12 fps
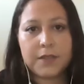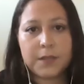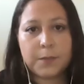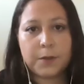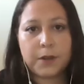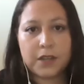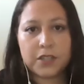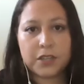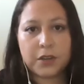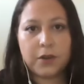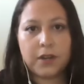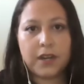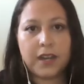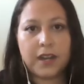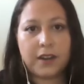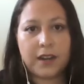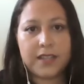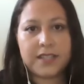production coordinator,
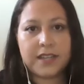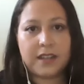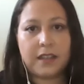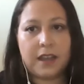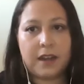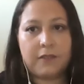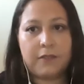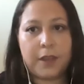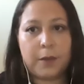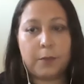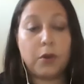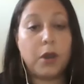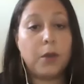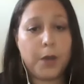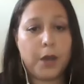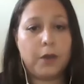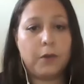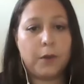and I did a lot of their
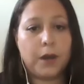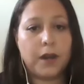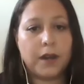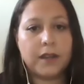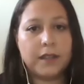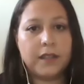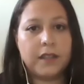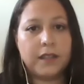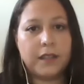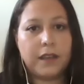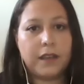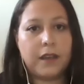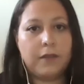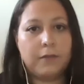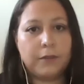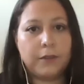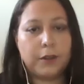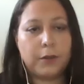promo work
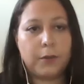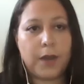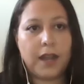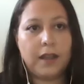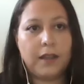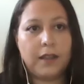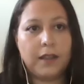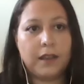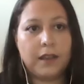for a little while.